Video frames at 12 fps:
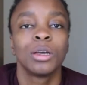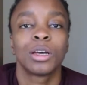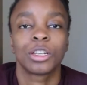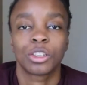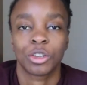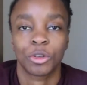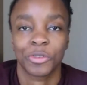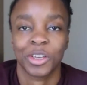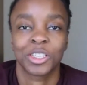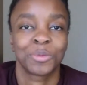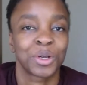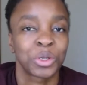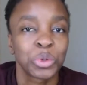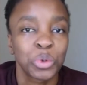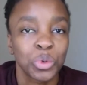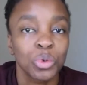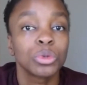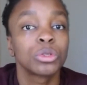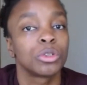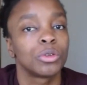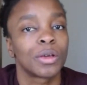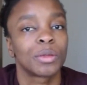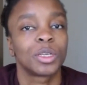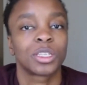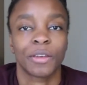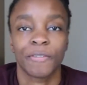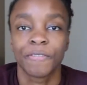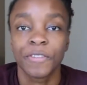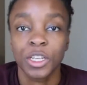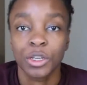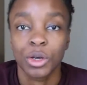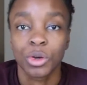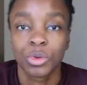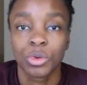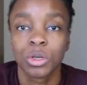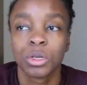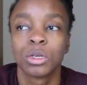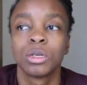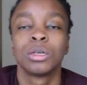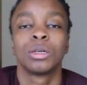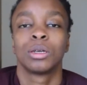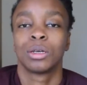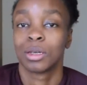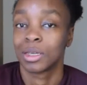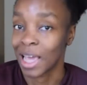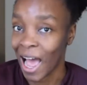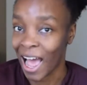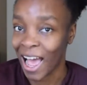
and turn notification bell to all so you never miss a video. Yeah.